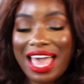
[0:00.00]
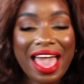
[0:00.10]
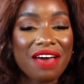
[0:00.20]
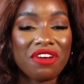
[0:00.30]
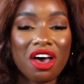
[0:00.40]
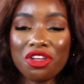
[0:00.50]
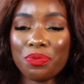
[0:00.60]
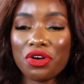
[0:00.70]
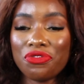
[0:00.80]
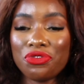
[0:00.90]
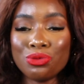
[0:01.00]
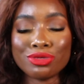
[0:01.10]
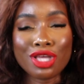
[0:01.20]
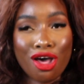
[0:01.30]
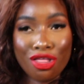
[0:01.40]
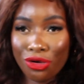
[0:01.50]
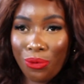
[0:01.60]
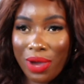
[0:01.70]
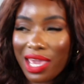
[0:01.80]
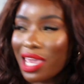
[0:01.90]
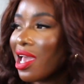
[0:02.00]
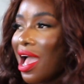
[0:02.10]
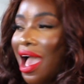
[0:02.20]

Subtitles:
I have other perfumes on the way.